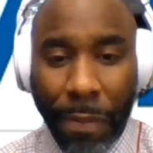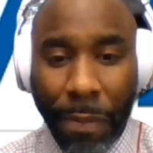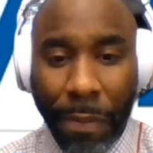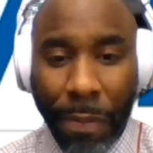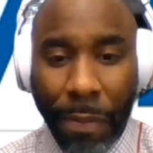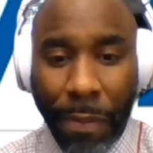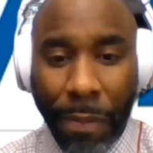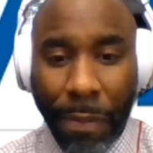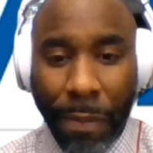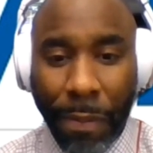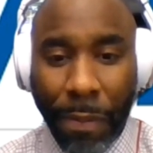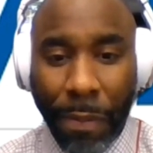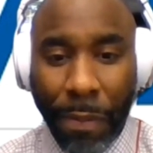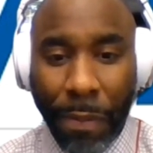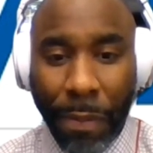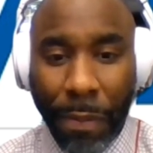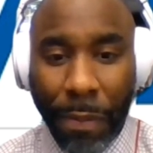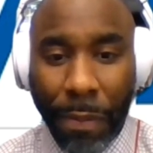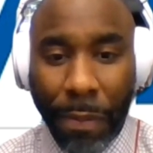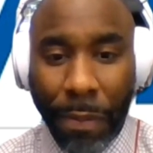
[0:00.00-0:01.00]

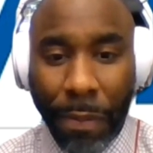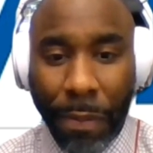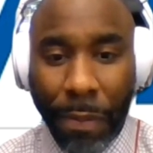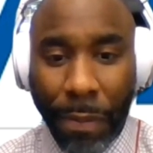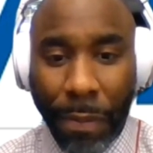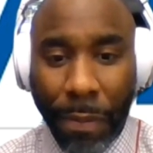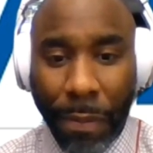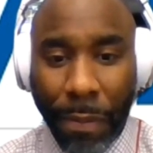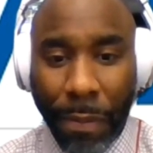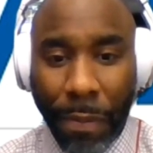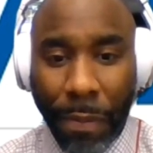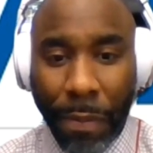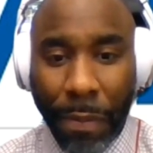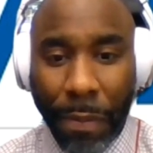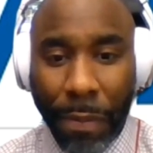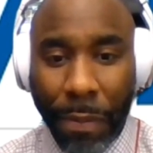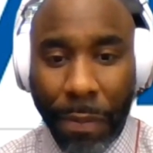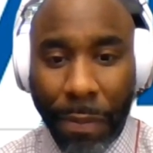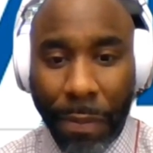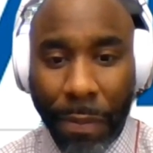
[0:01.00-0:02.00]

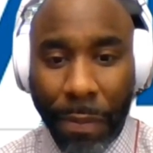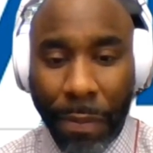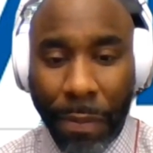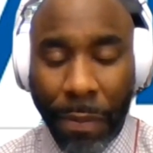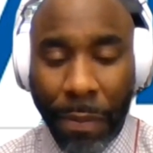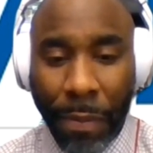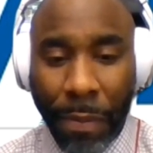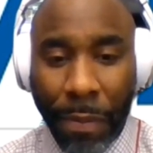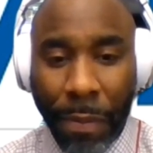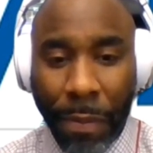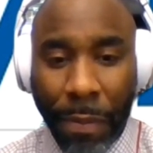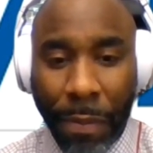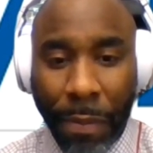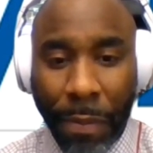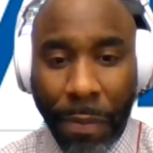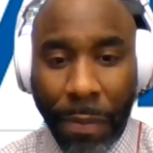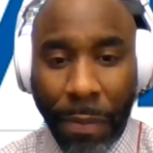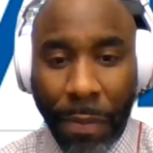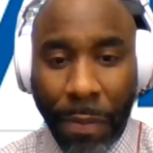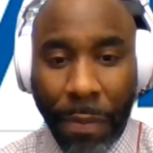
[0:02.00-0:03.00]

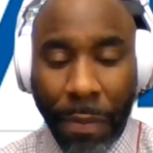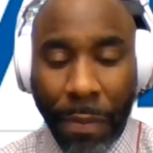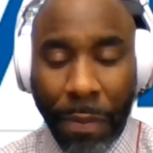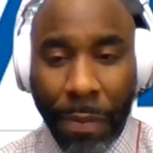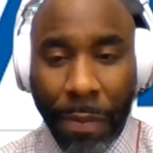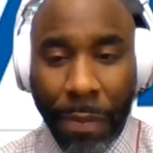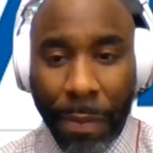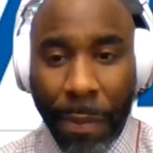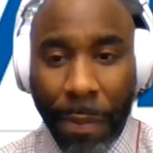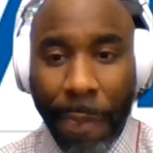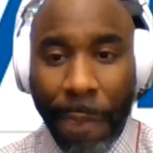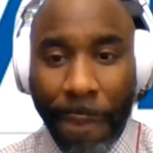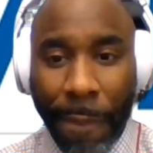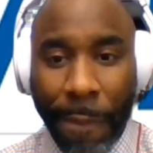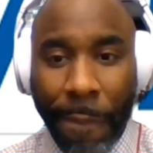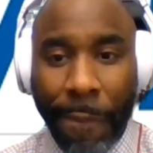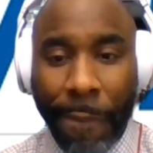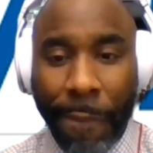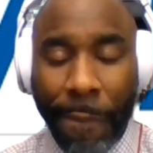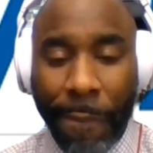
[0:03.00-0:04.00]

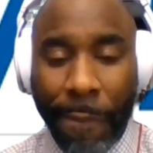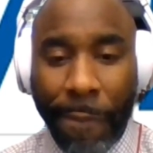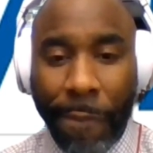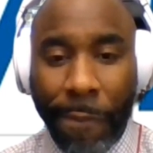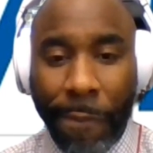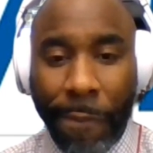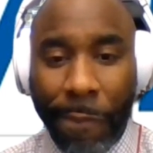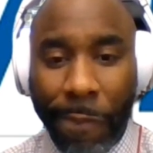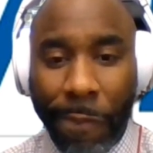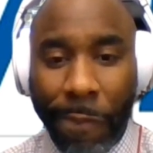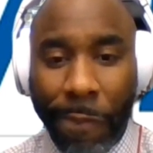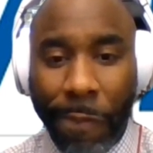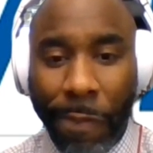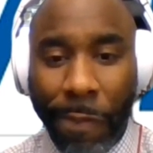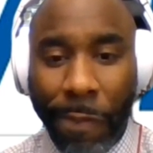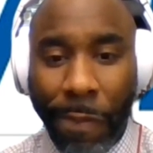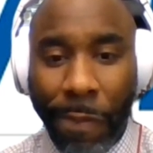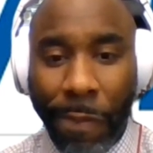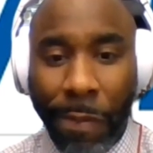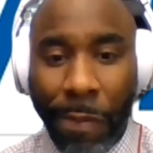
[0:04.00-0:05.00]

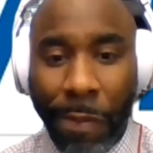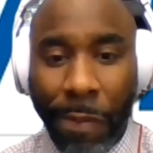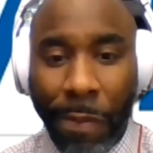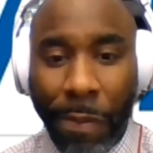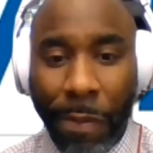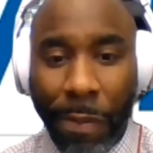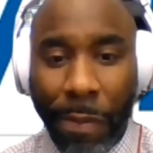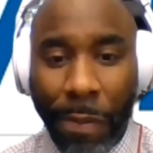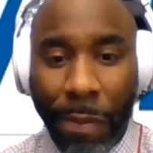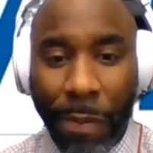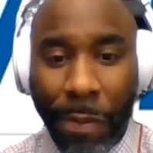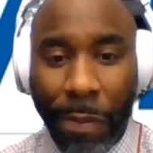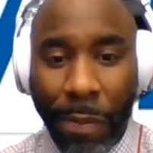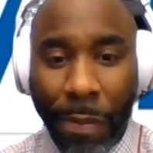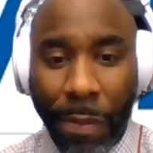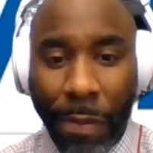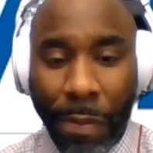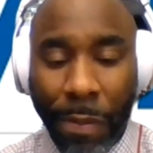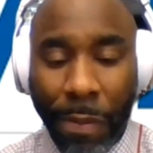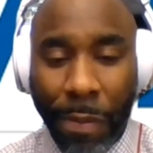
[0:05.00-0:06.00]

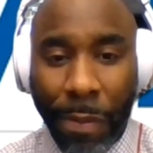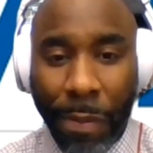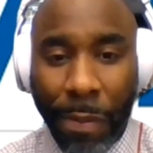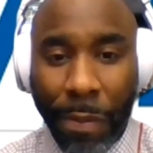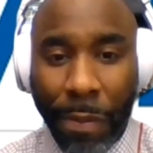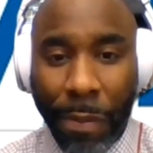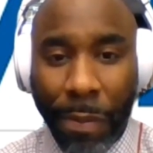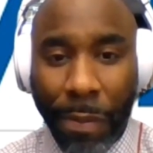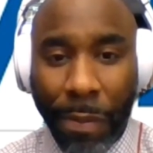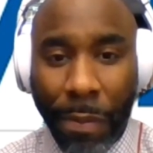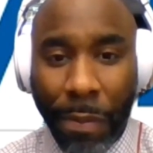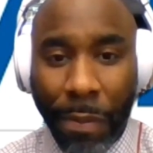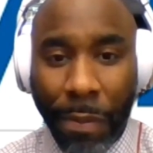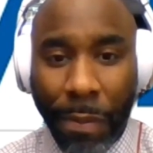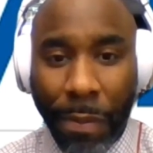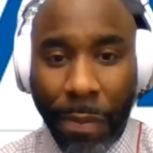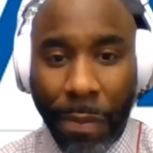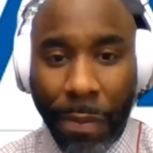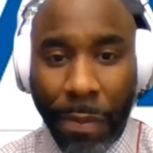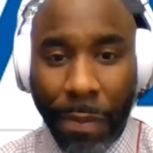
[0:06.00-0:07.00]

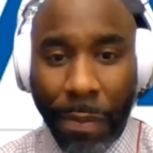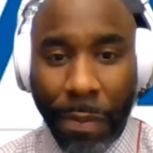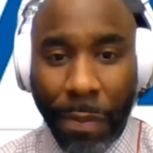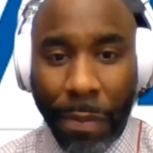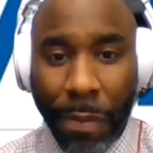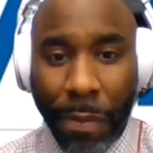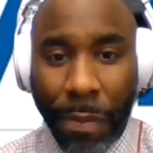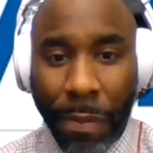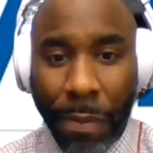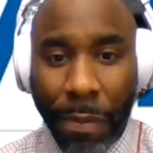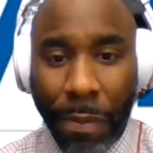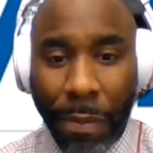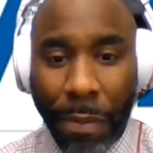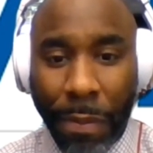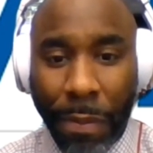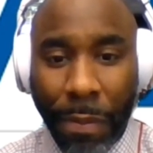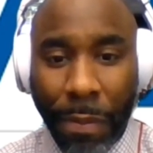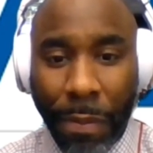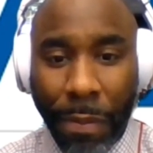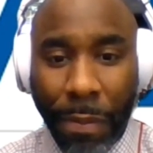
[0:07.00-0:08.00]
This person isn't speaking.